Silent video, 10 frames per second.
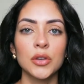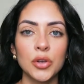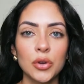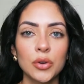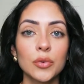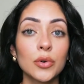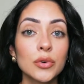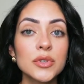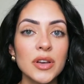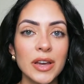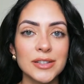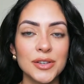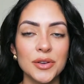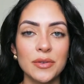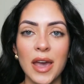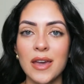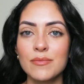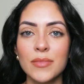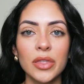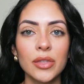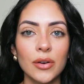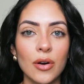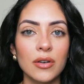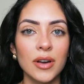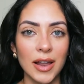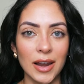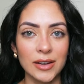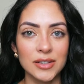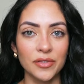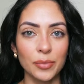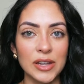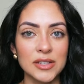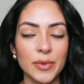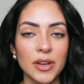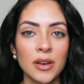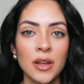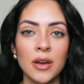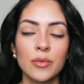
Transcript: You will also get to do a month-long elective placement,